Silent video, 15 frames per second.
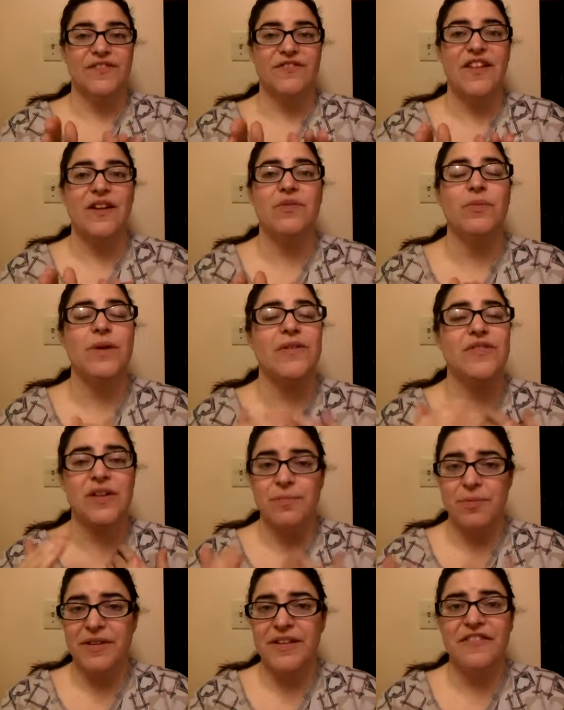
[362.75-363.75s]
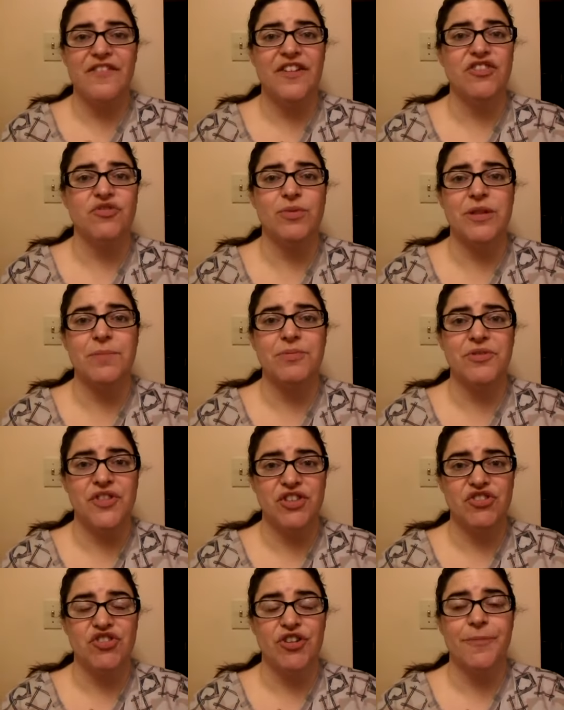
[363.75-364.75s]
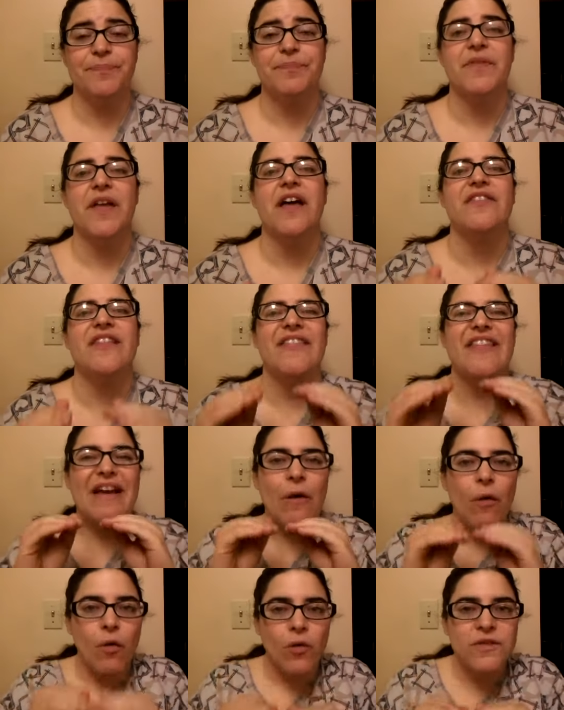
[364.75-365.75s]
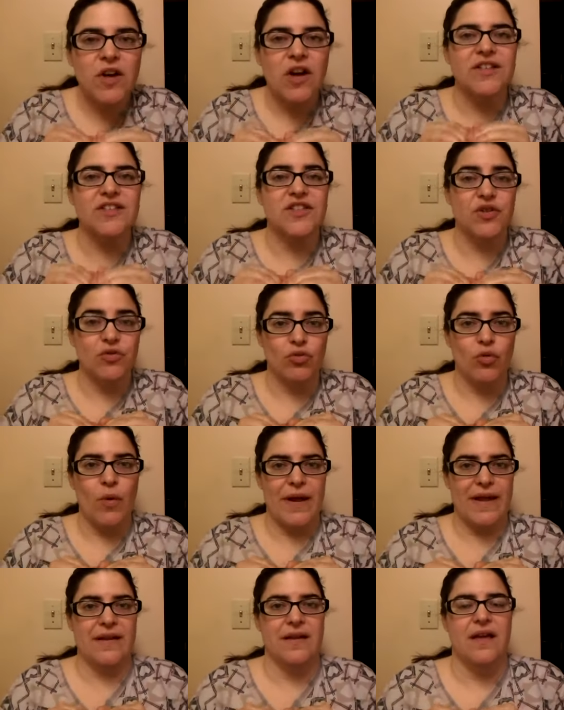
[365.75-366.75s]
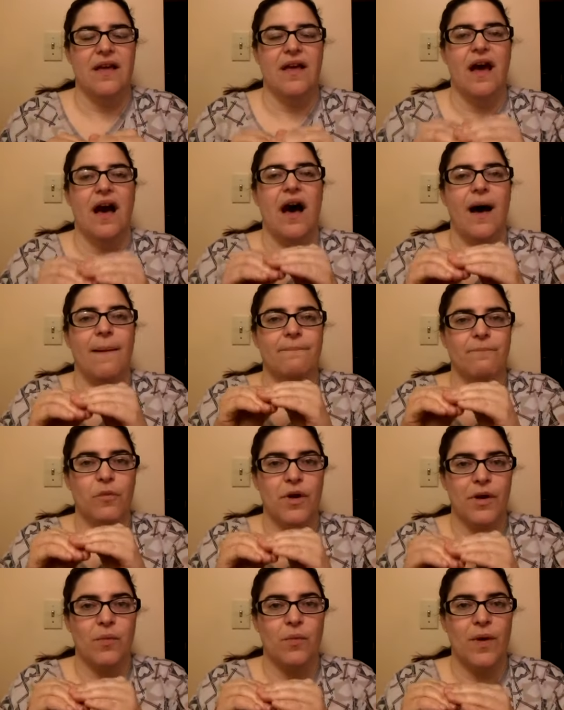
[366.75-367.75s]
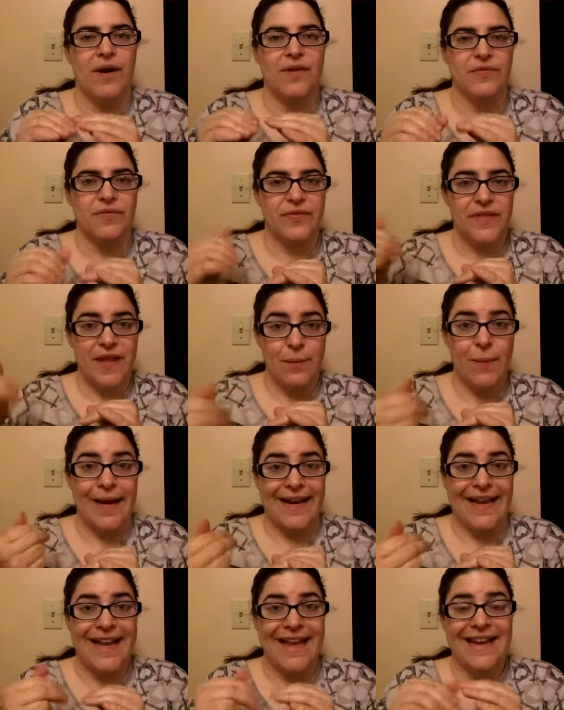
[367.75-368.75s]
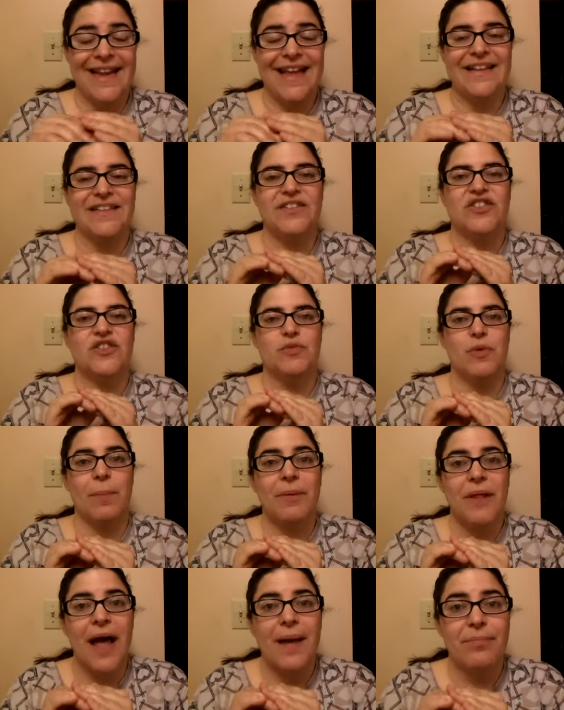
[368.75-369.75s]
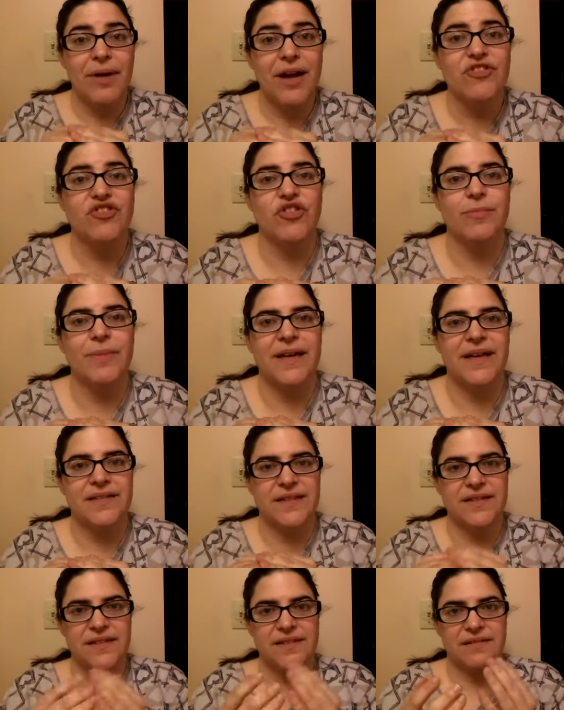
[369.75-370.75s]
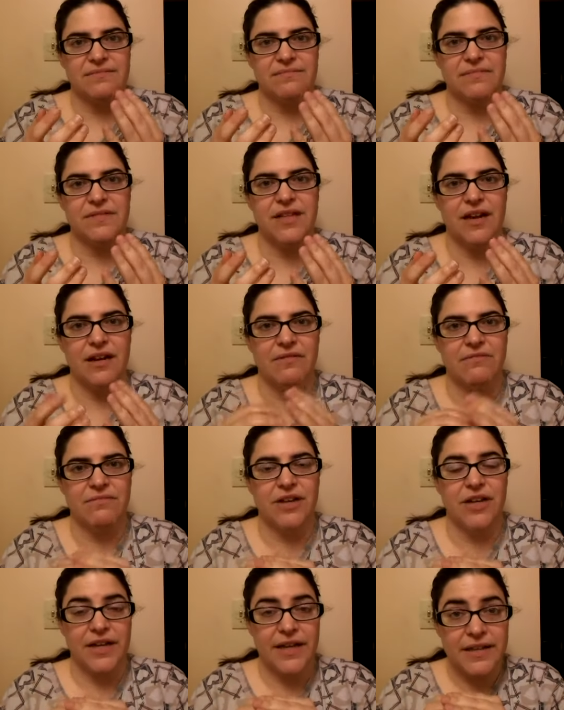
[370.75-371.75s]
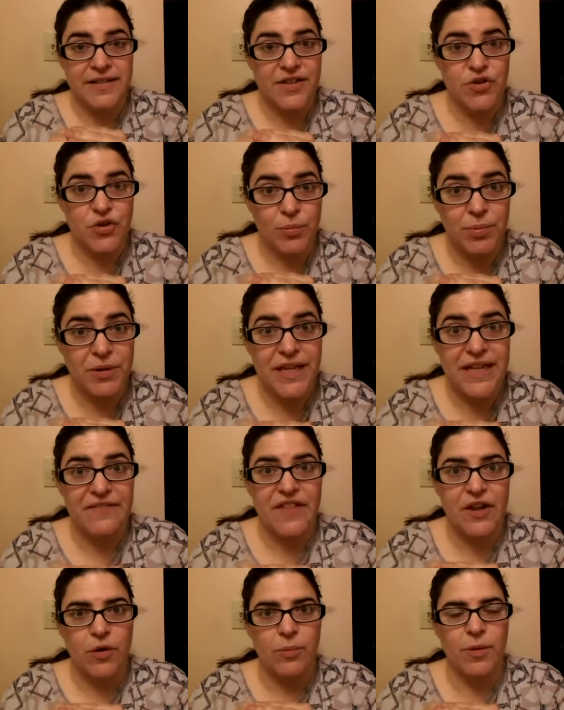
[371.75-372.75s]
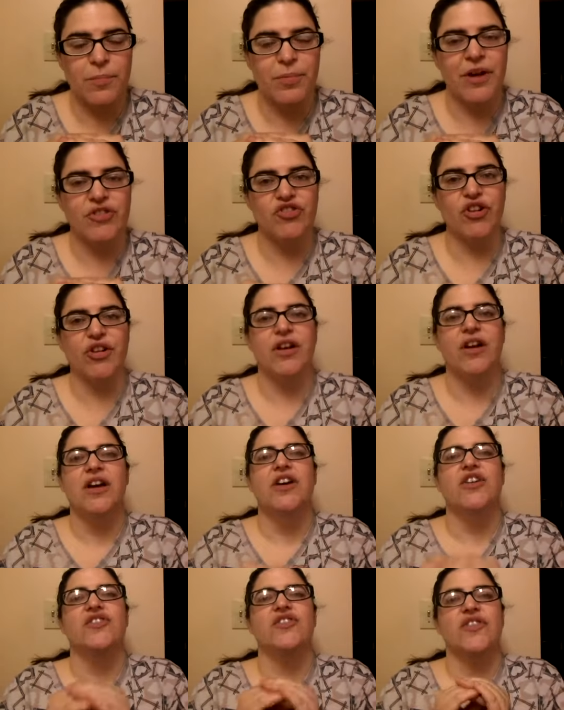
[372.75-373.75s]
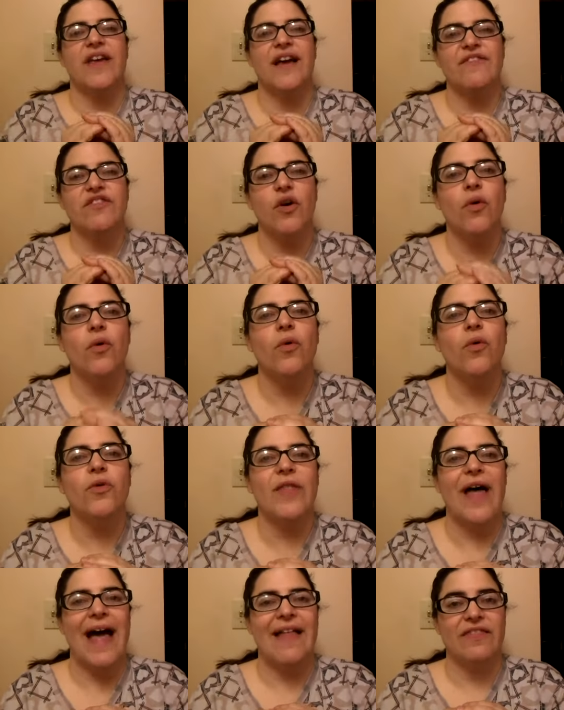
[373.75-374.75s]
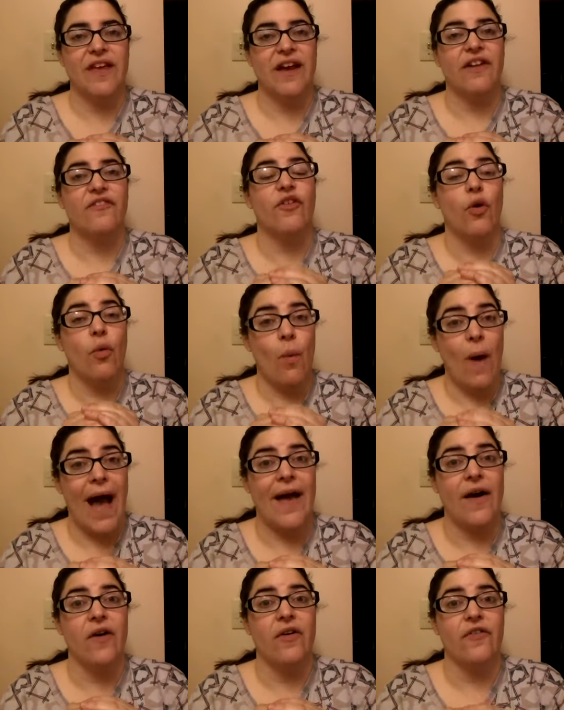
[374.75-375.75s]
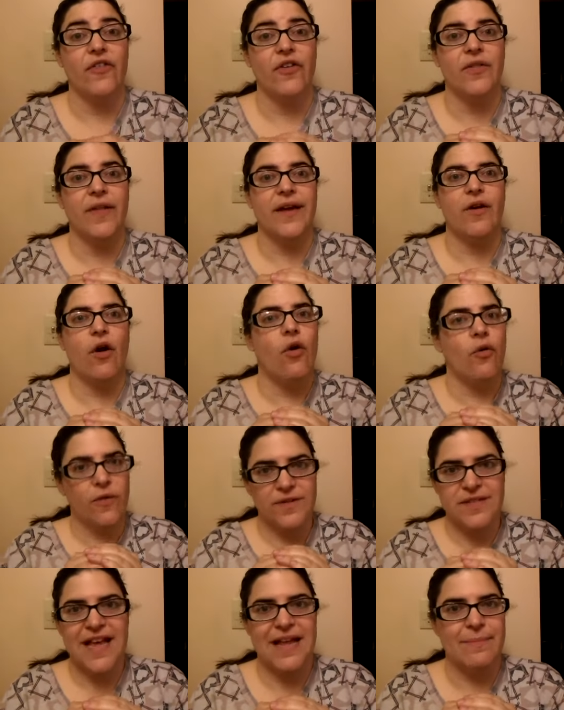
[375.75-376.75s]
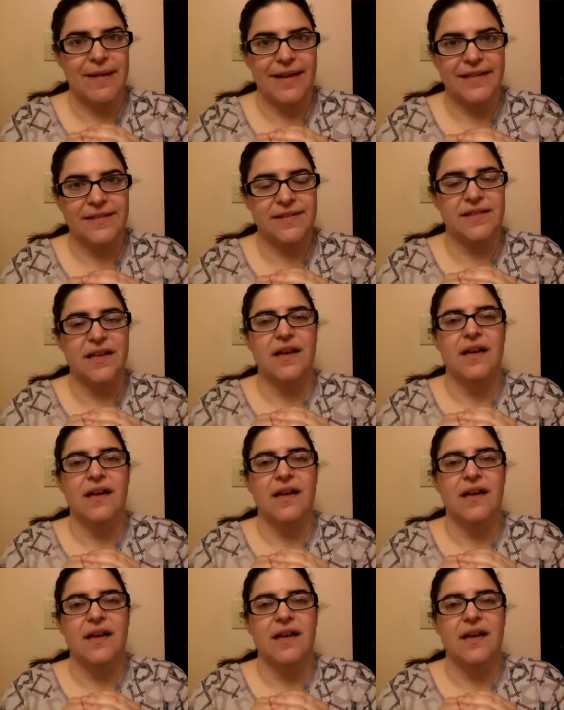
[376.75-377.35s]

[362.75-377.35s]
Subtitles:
completely finished with the procedure, then they hold on to the groin, where they went in to apply pressure, because it's, you know, going to continue to bleed if they don't put pressure. So they have to hold that there for a while, for like over 10 minutes,